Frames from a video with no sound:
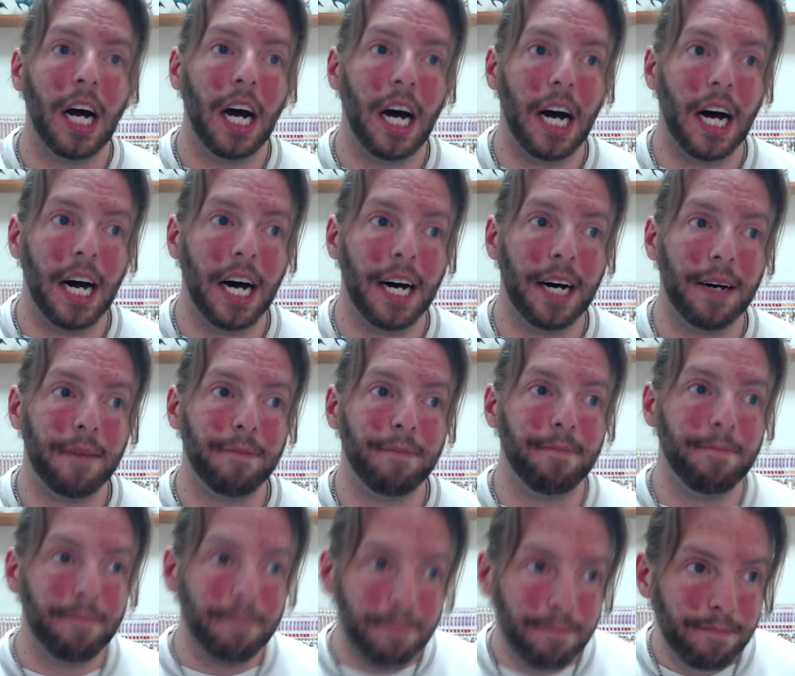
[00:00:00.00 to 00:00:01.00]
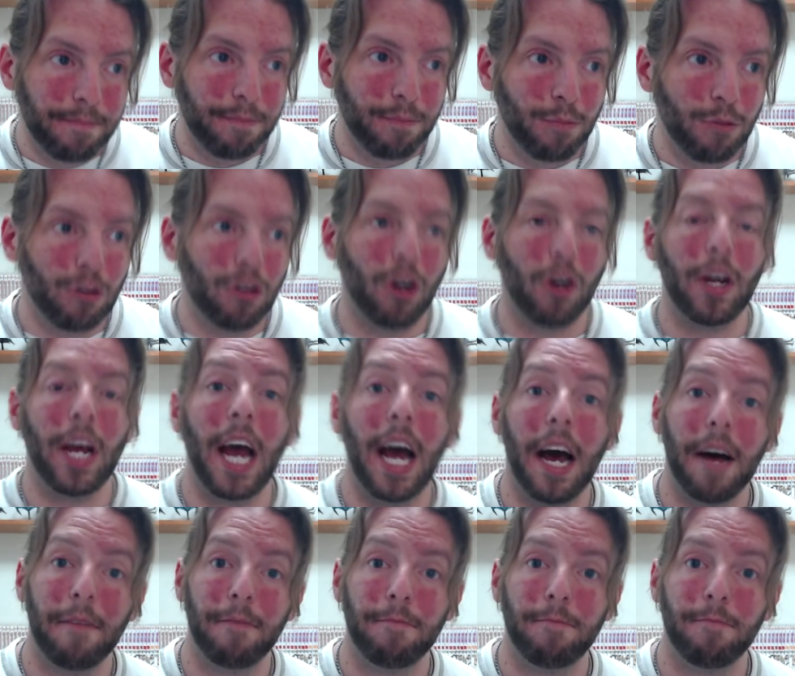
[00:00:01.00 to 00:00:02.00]
So
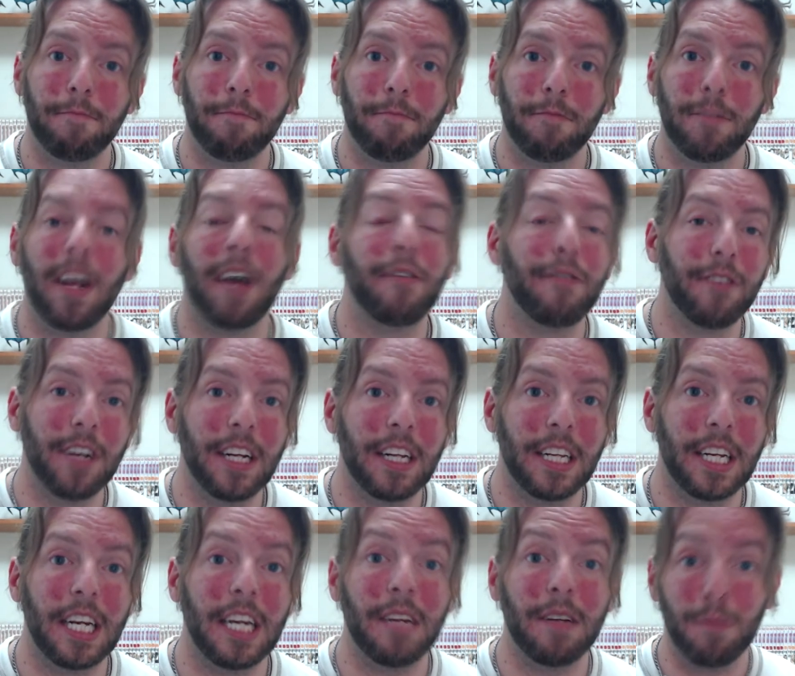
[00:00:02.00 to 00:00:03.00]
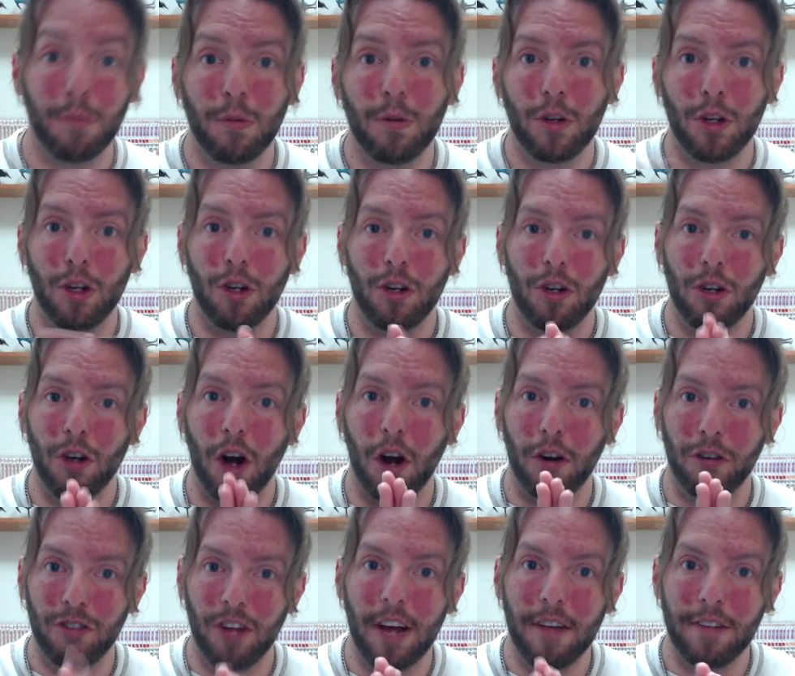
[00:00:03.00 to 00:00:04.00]
yeah, definitely you are
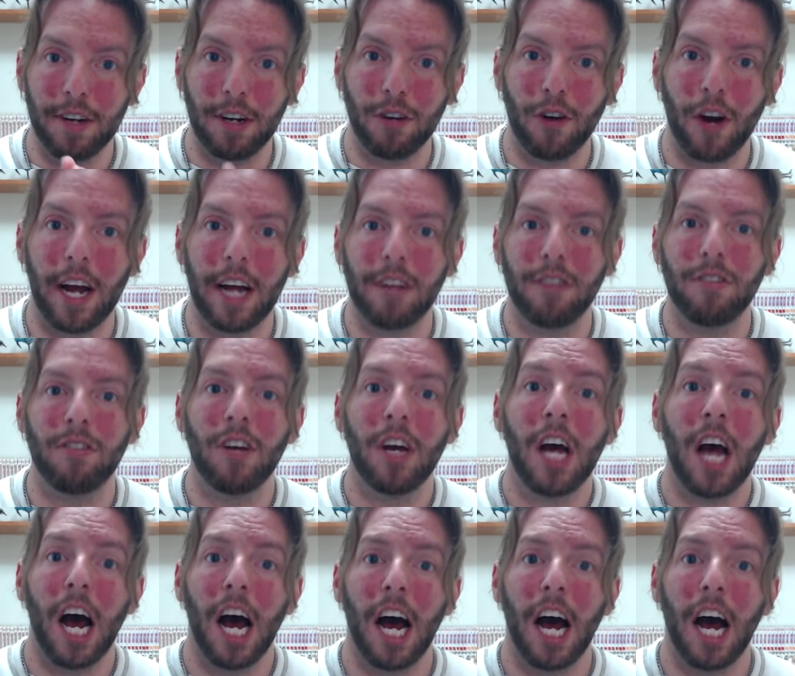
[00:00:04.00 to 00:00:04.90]
saving grace.